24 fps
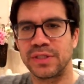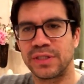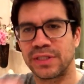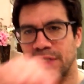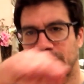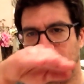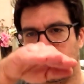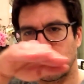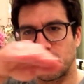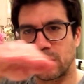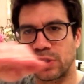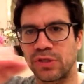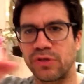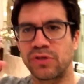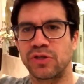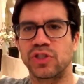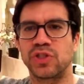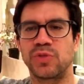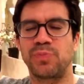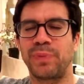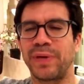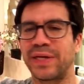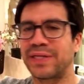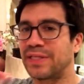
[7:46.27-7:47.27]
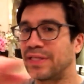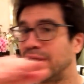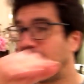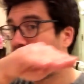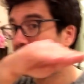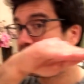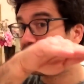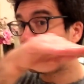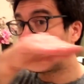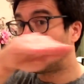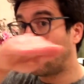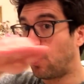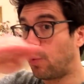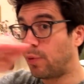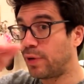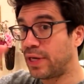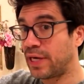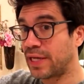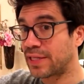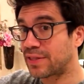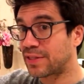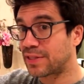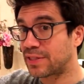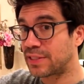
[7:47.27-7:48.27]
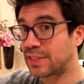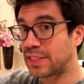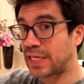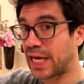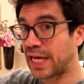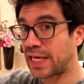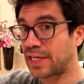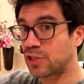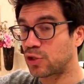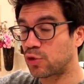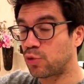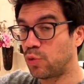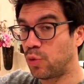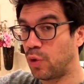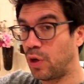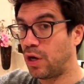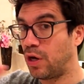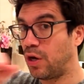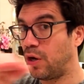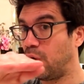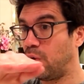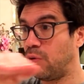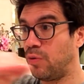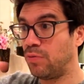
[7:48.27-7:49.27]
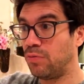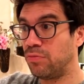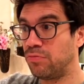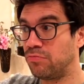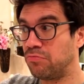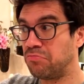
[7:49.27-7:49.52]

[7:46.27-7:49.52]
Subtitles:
That's what they're expecting. Going at the status quo,